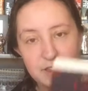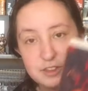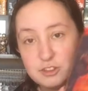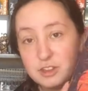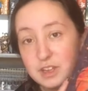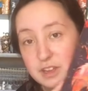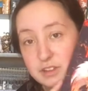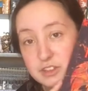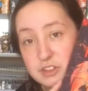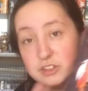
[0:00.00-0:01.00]
So yeah,
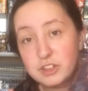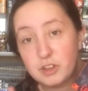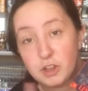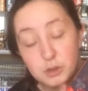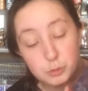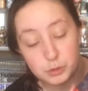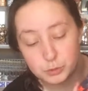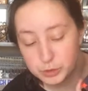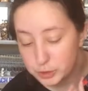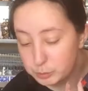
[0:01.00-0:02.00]
this is the other book we're
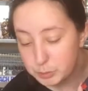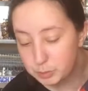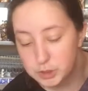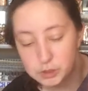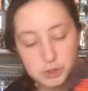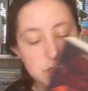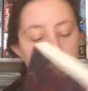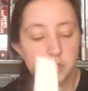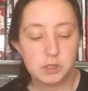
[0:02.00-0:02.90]
going to be buddy reading.